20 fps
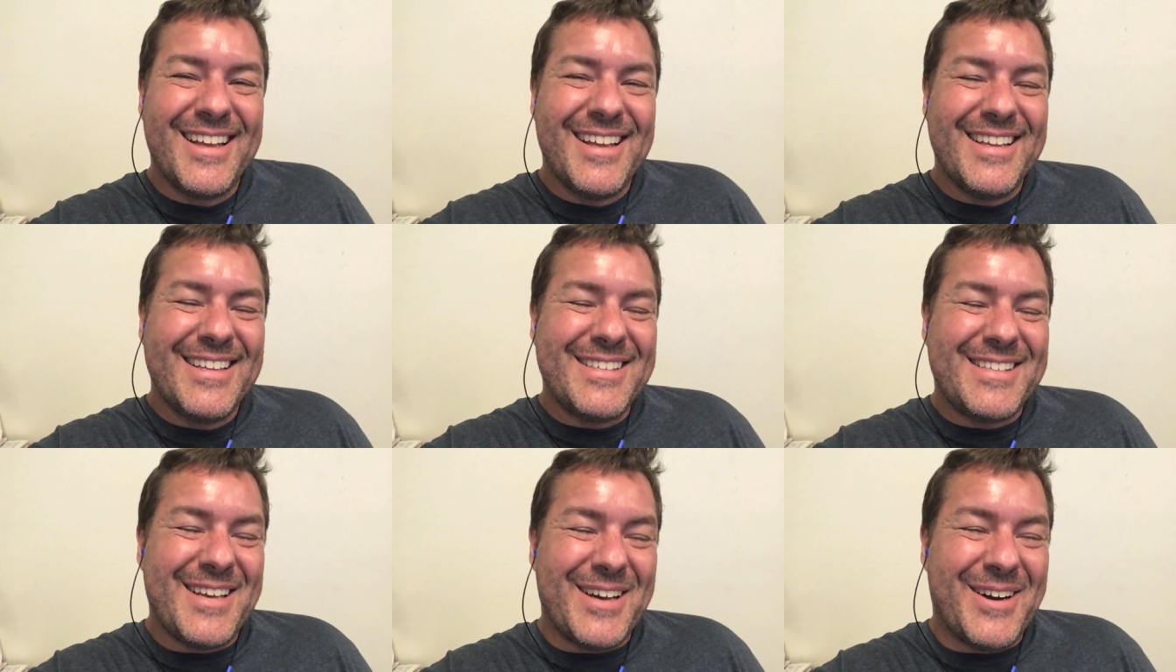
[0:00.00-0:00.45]

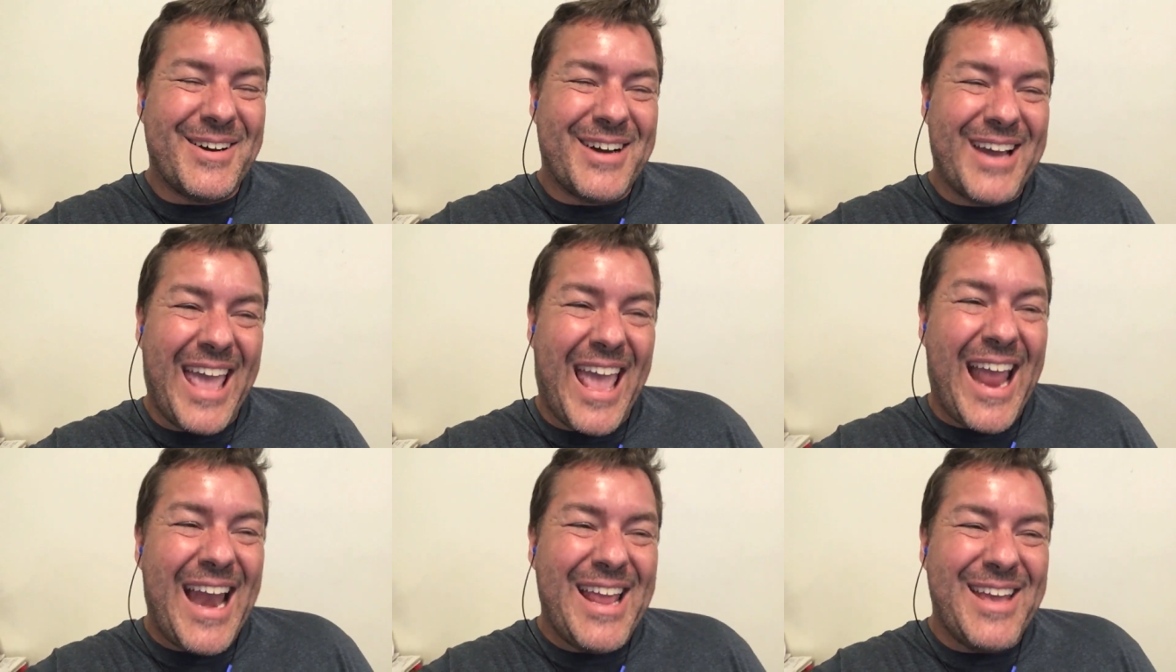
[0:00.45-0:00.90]
So
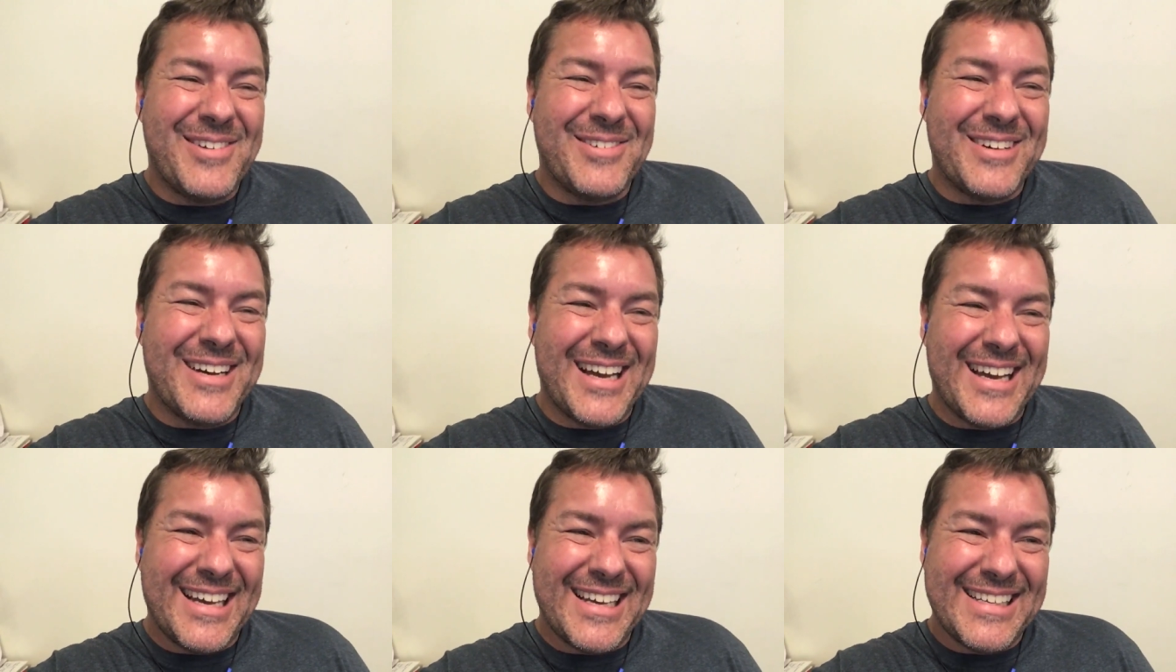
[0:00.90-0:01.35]

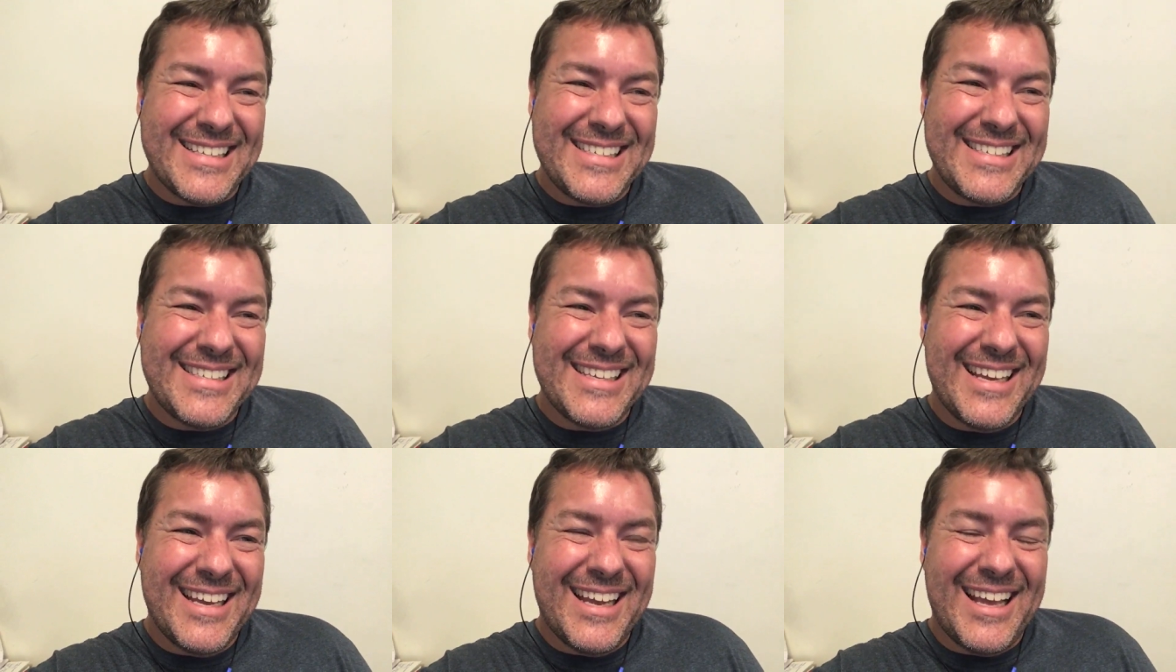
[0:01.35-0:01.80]
anyways,
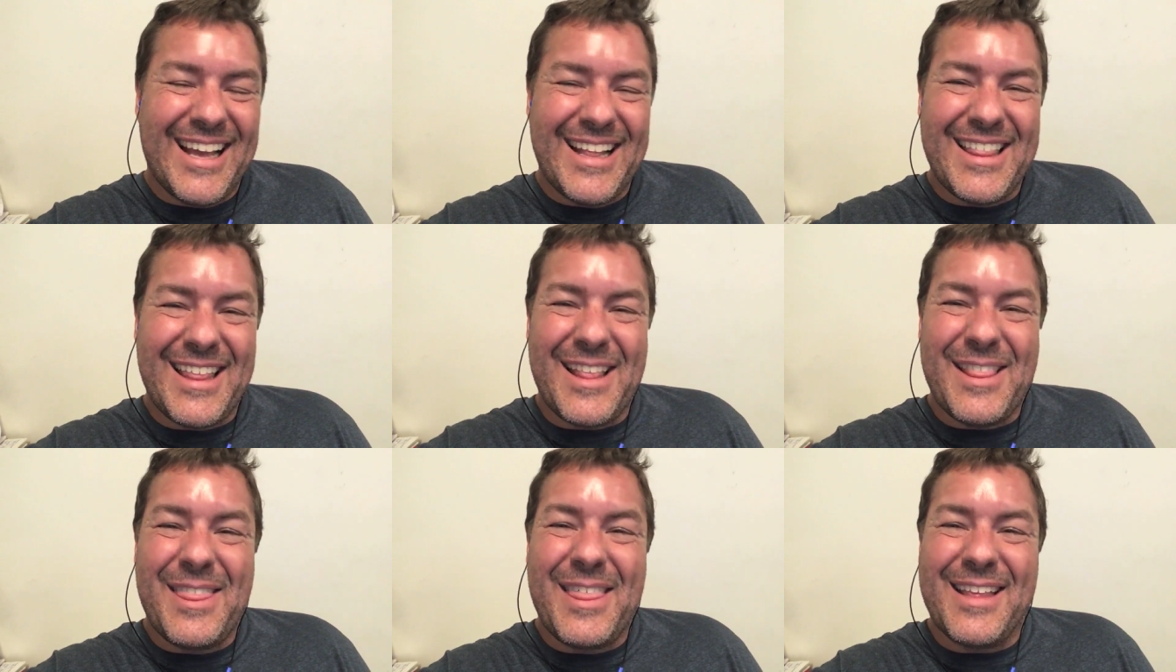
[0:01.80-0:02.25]

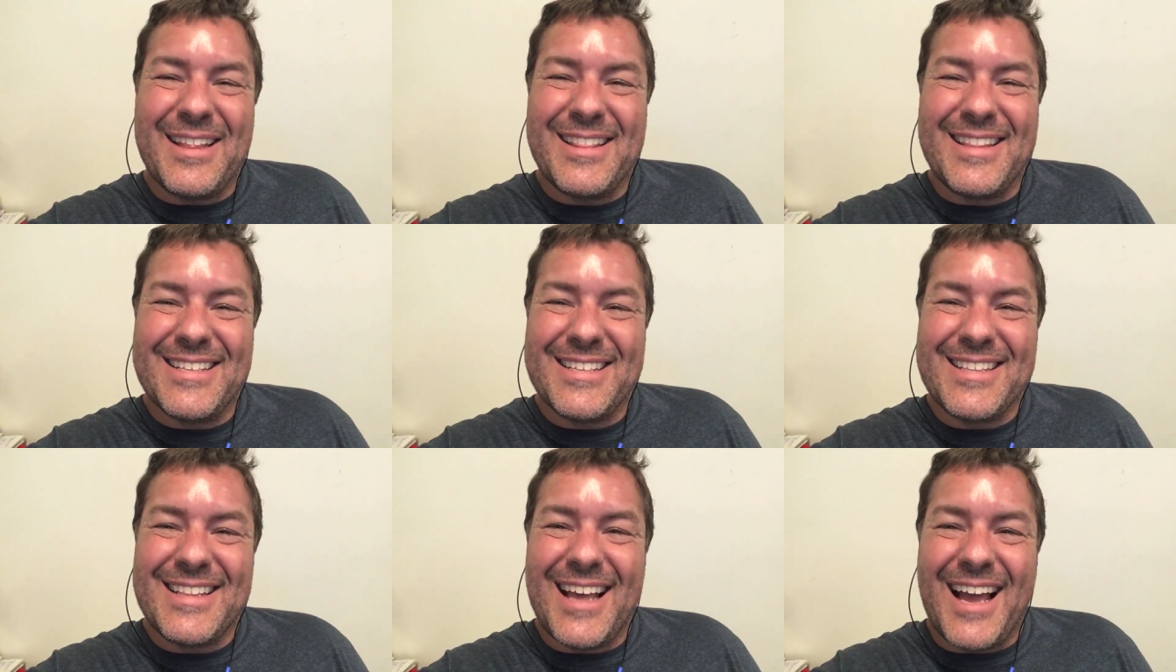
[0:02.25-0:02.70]

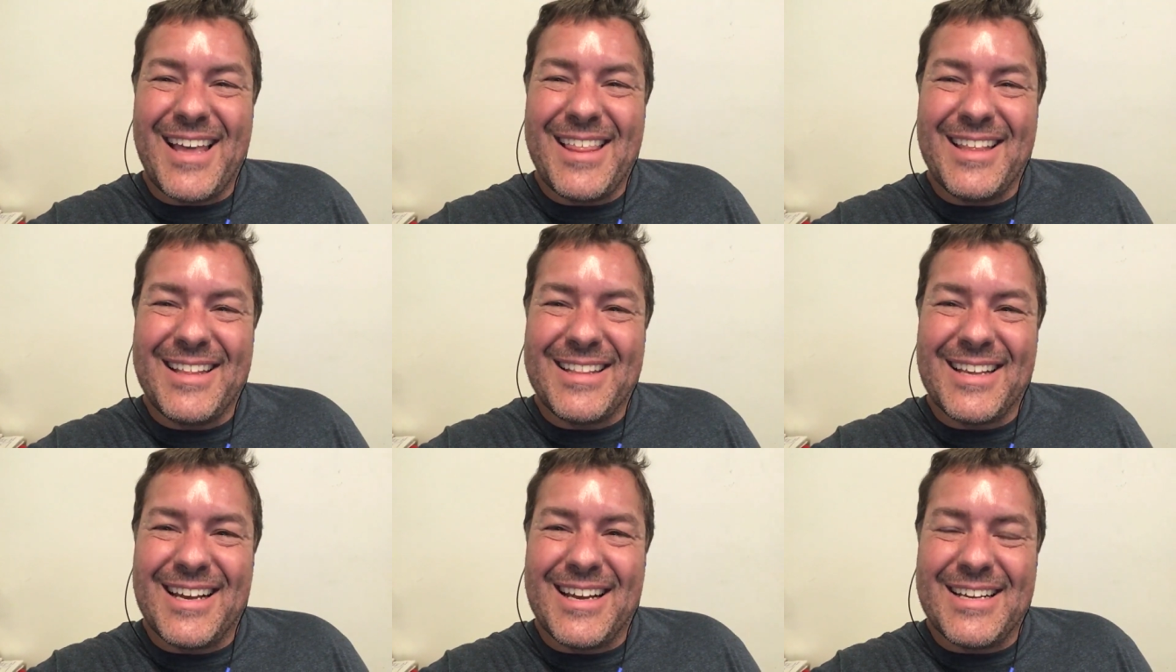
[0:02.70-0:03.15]
I
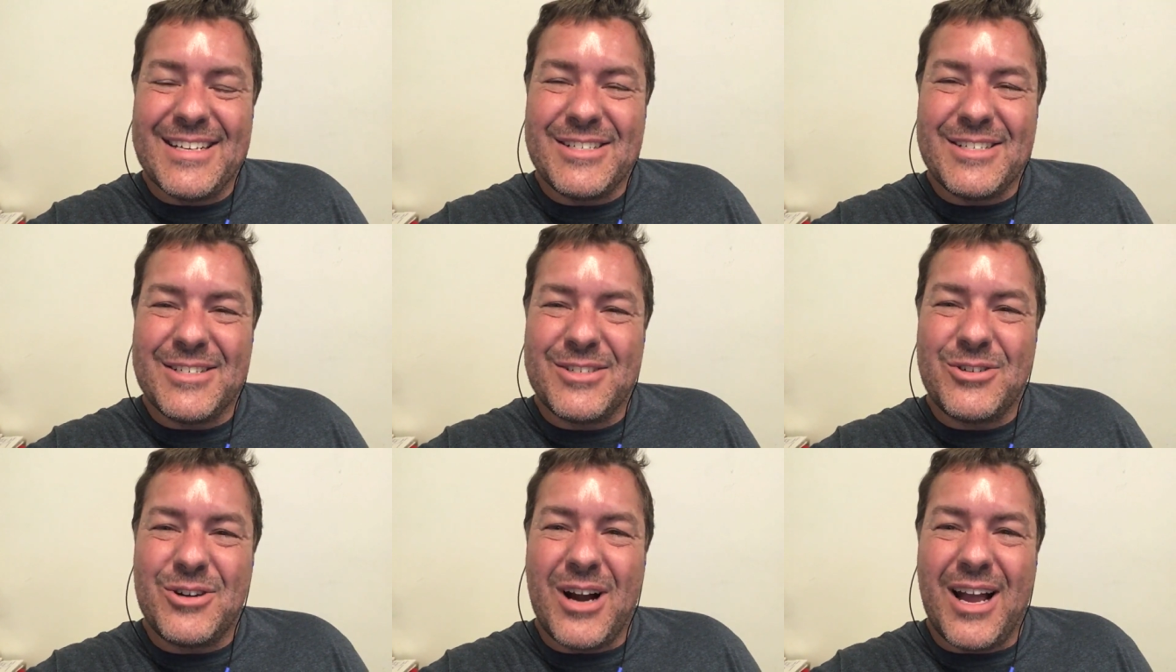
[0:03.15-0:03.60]
think the guy
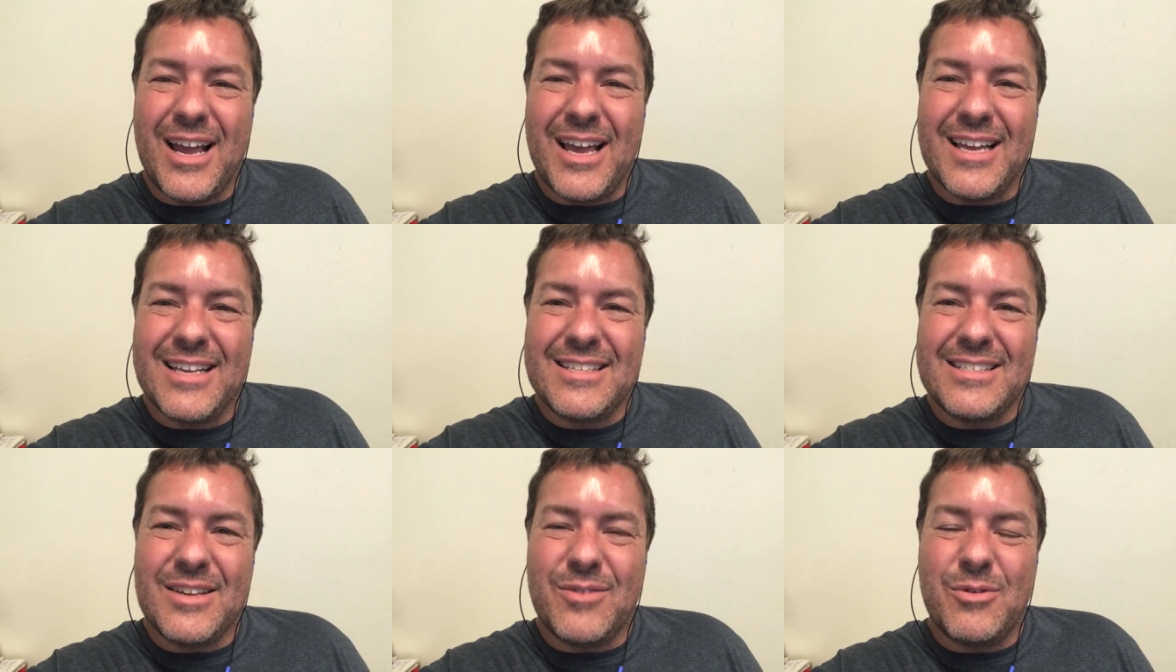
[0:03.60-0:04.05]
should try
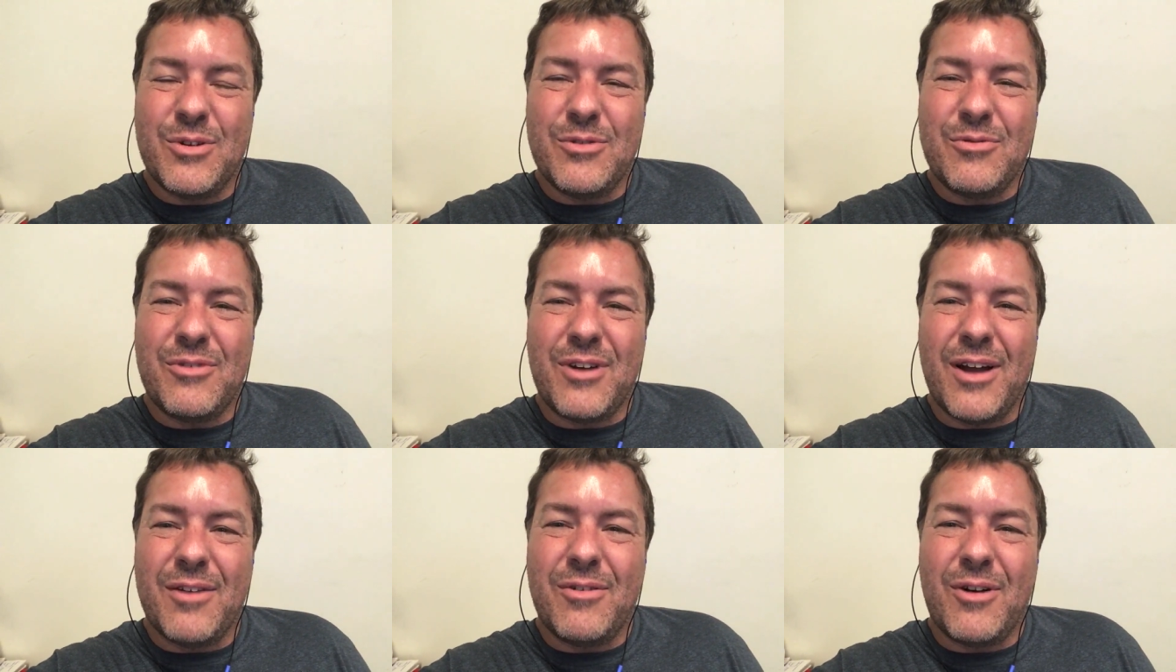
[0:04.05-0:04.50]
a
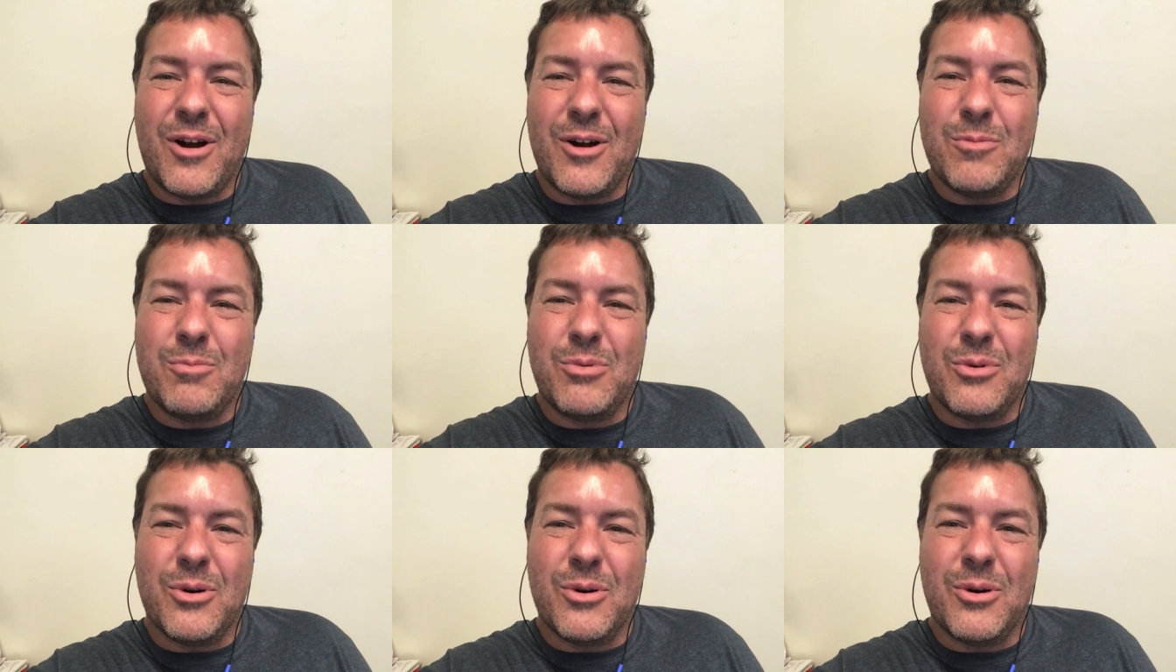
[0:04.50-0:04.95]
75
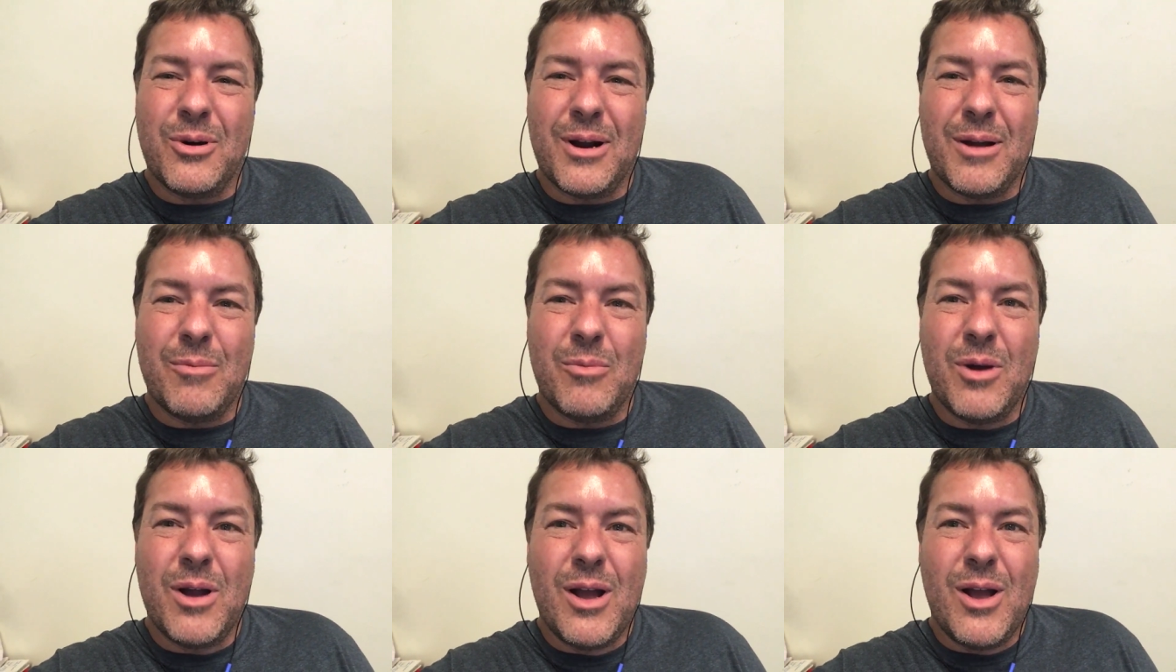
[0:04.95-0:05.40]
hard
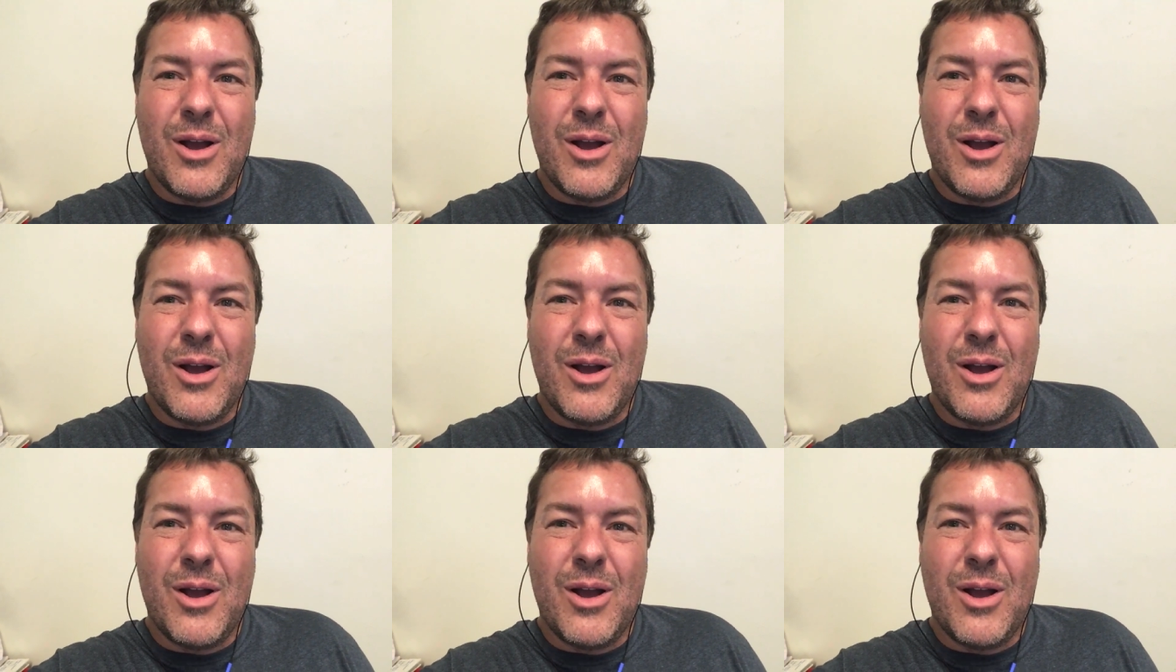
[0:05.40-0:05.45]
program